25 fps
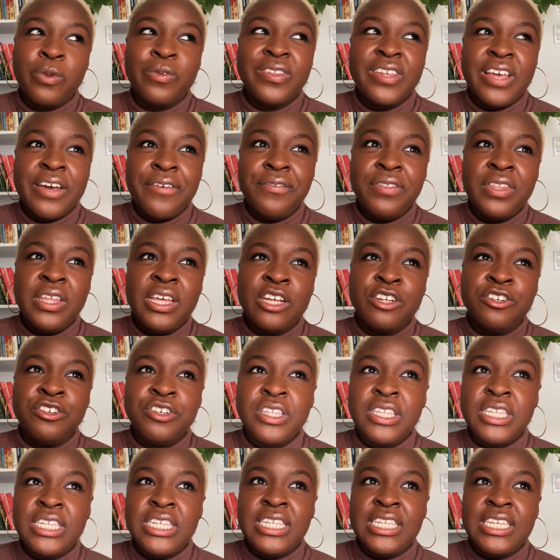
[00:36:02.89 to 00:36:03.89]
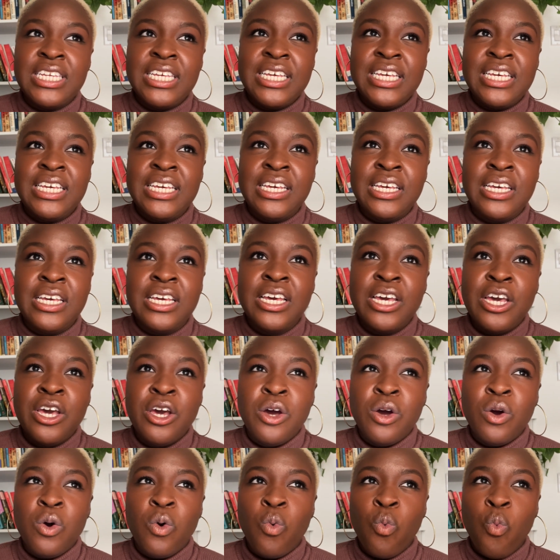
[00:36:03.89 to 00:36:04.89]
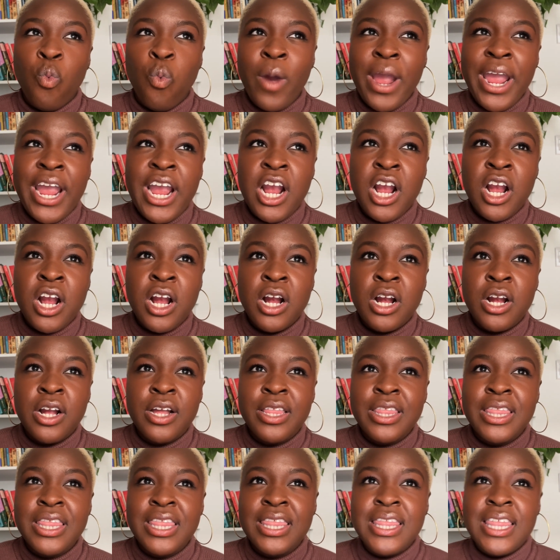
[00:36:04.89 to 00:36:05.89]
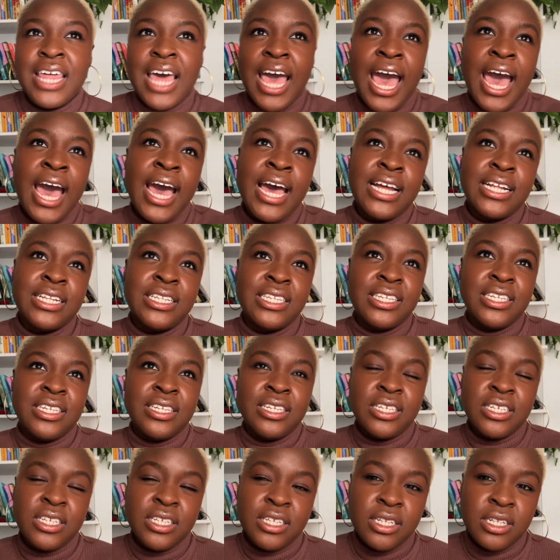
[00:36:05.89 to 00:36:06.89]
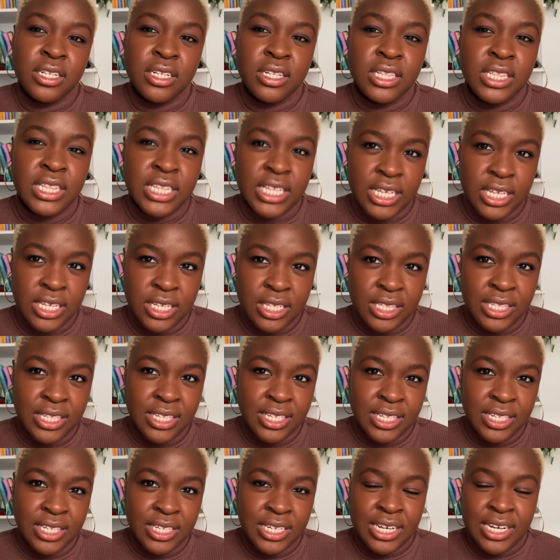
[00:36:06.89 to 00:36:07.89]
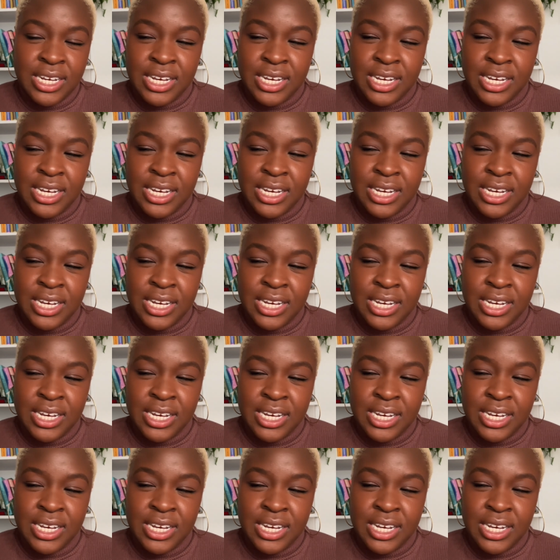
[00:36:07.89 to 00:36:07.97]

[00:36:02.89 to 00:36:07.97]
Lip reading: definitely interested to see where that leads.